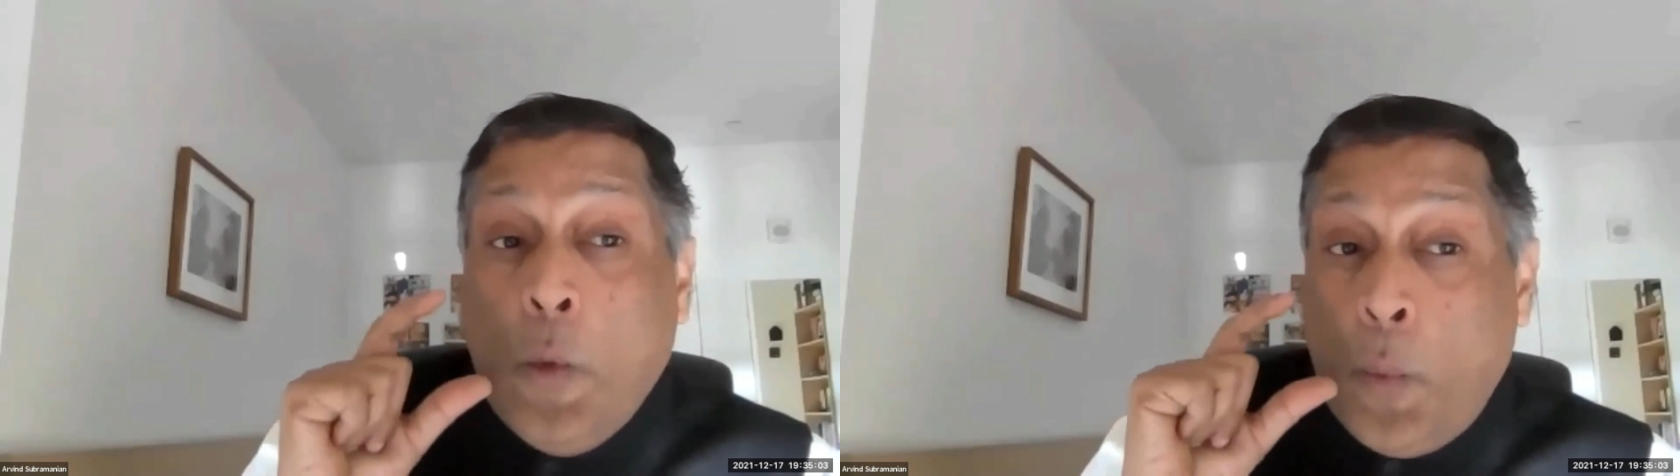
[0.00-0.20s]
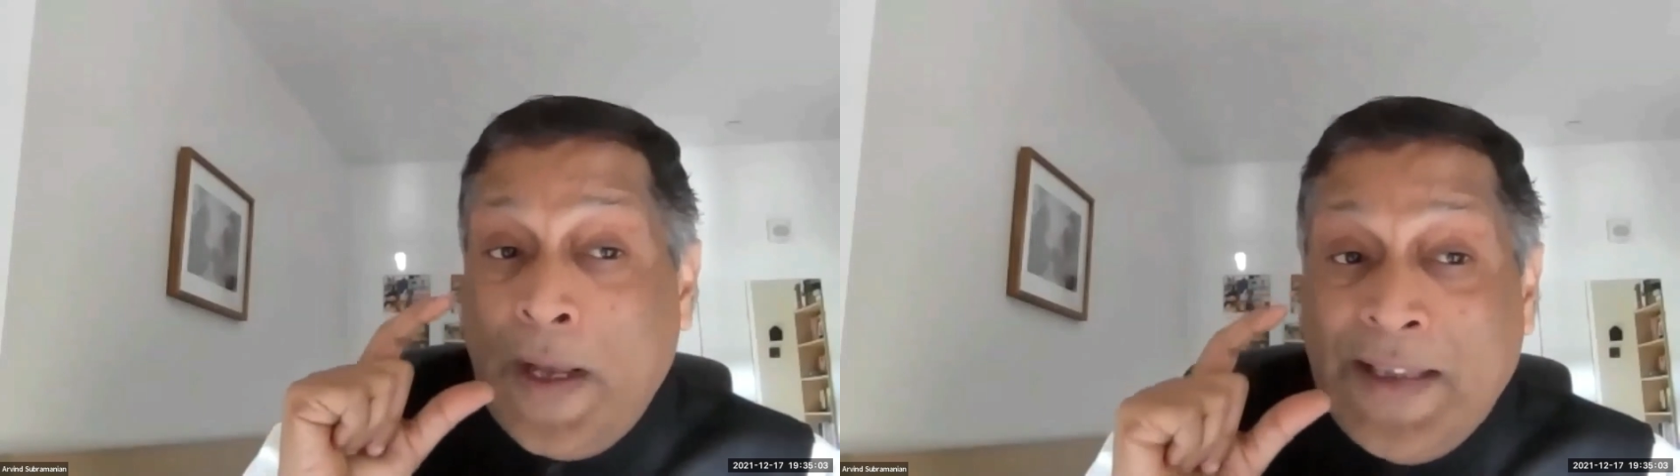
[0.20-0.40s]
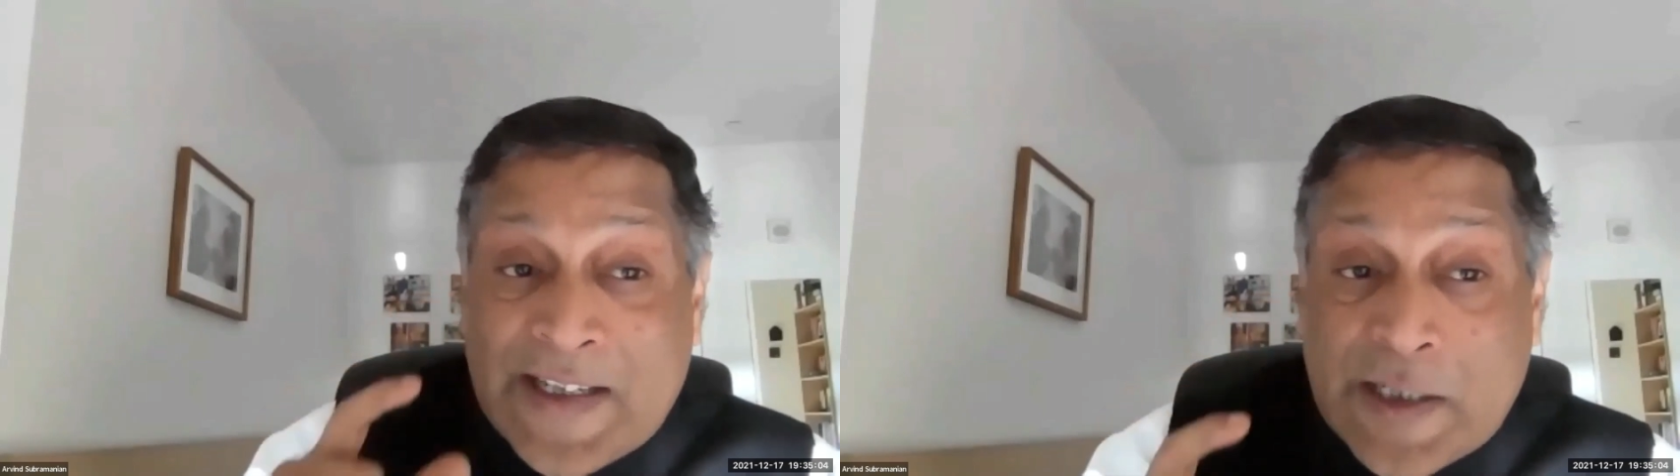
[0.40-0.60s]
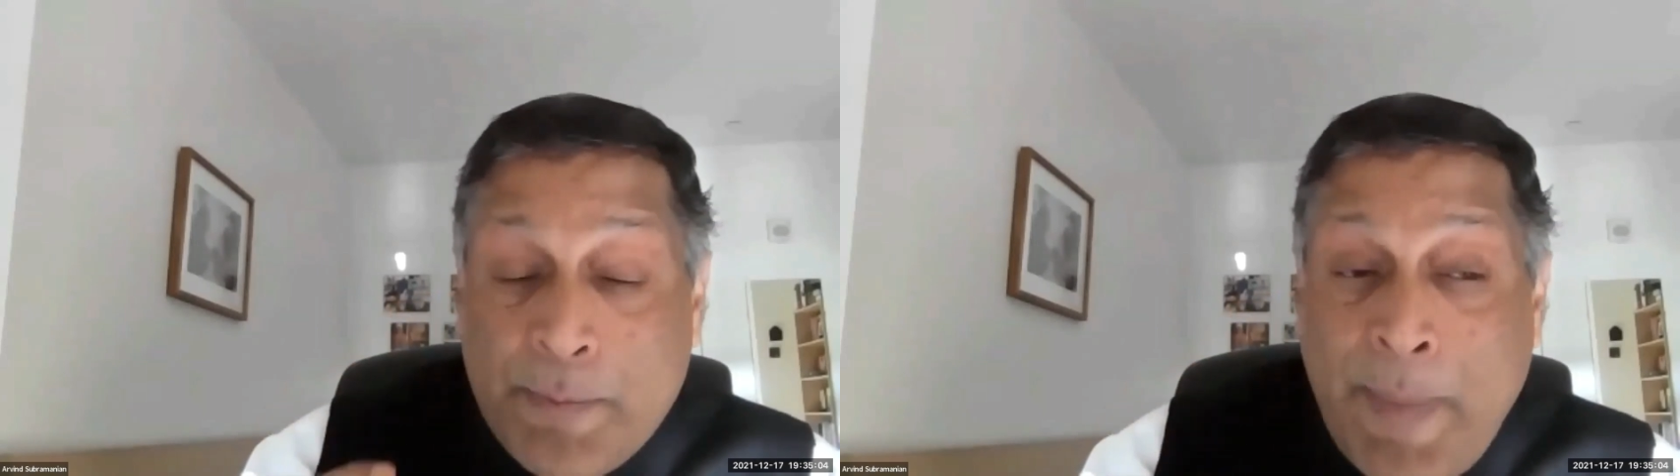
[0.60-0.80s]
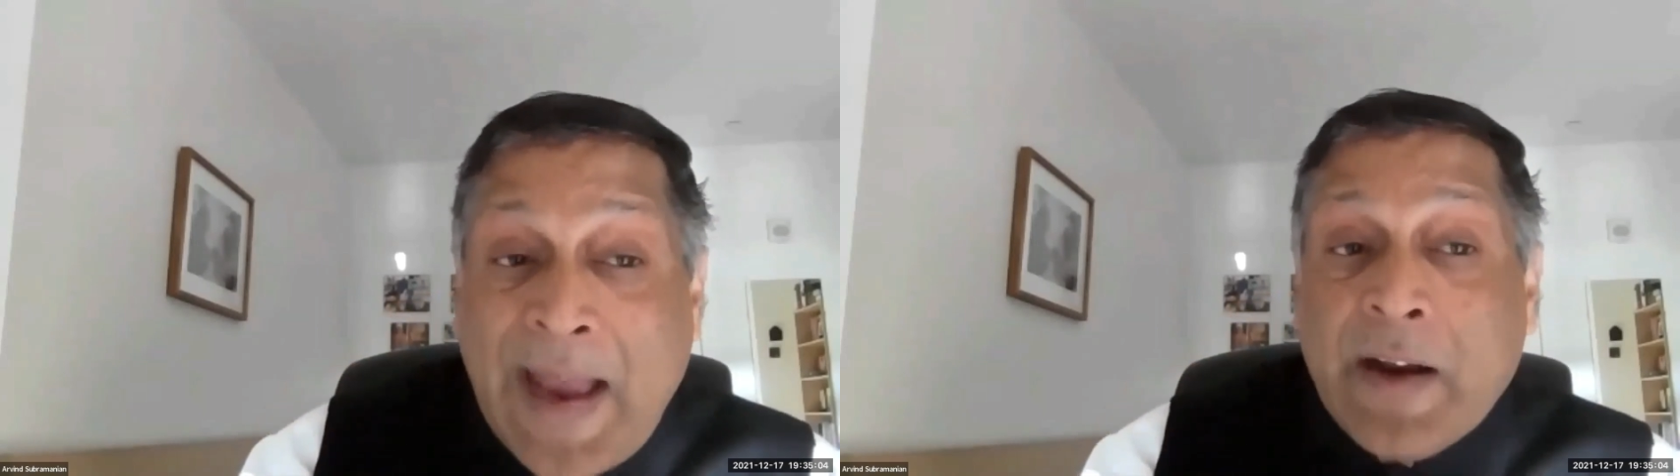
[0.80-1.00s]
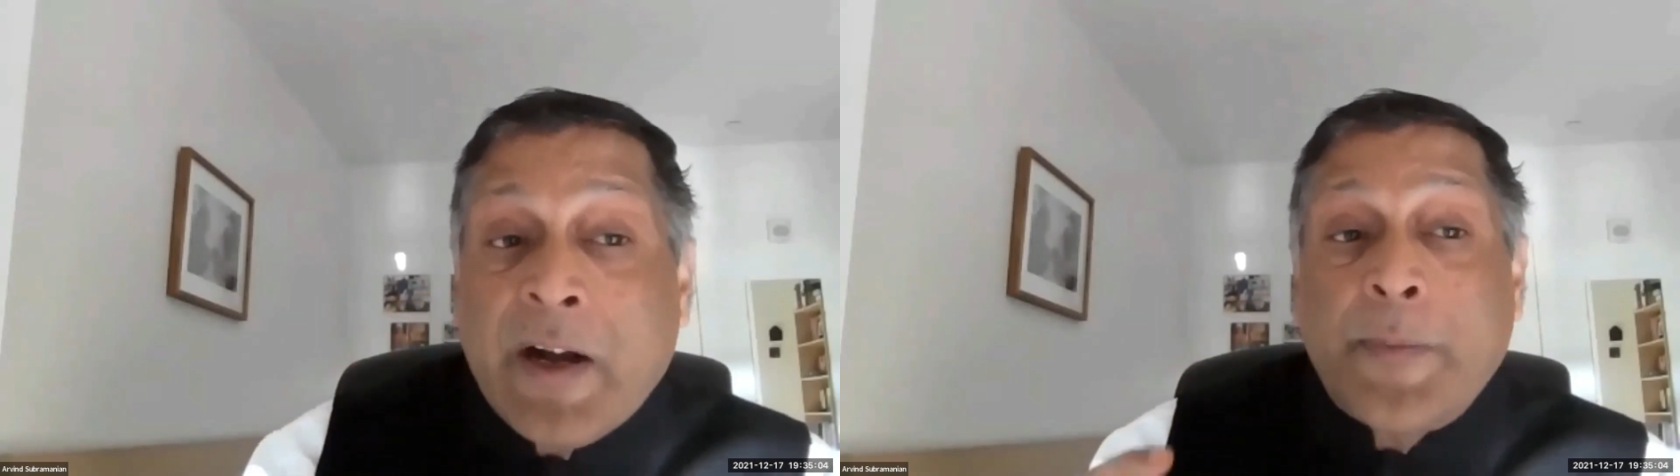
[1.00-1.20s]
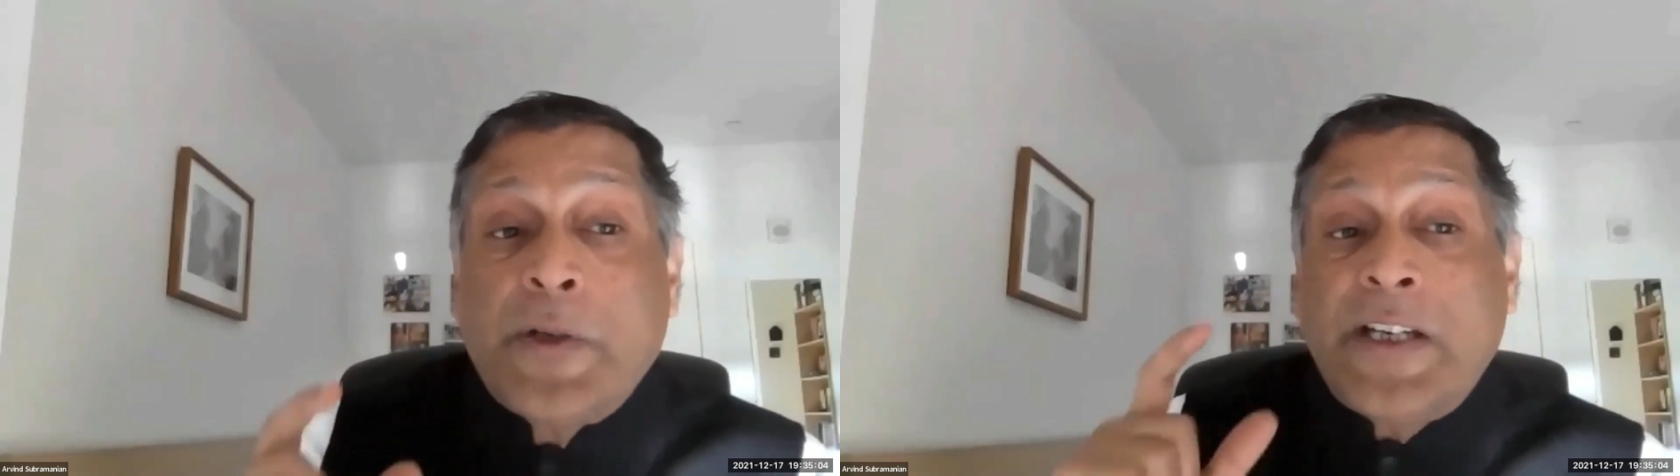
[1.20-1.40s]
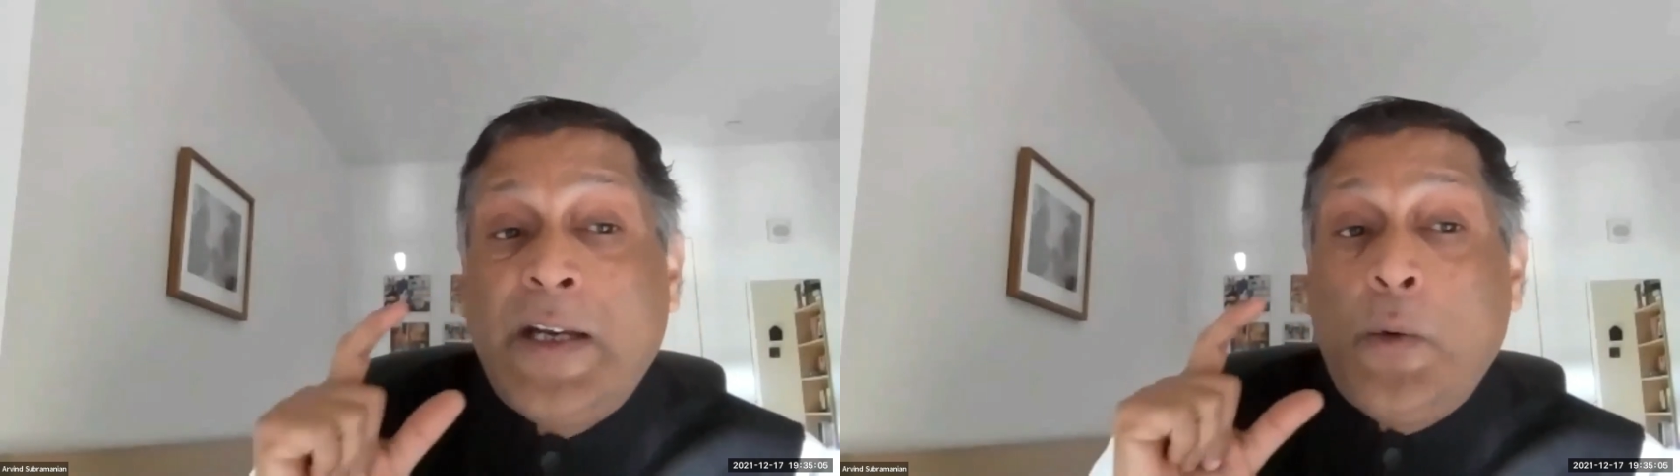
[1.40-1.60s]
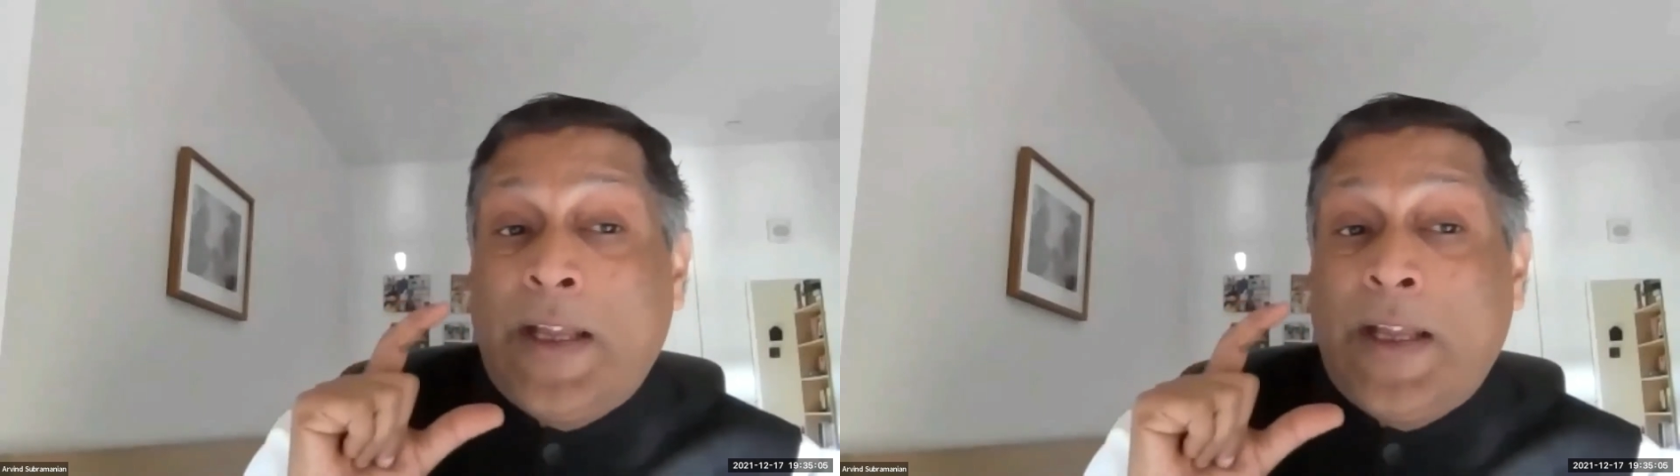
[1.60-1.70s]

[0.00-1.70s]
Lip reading: whether it's bankruptcy,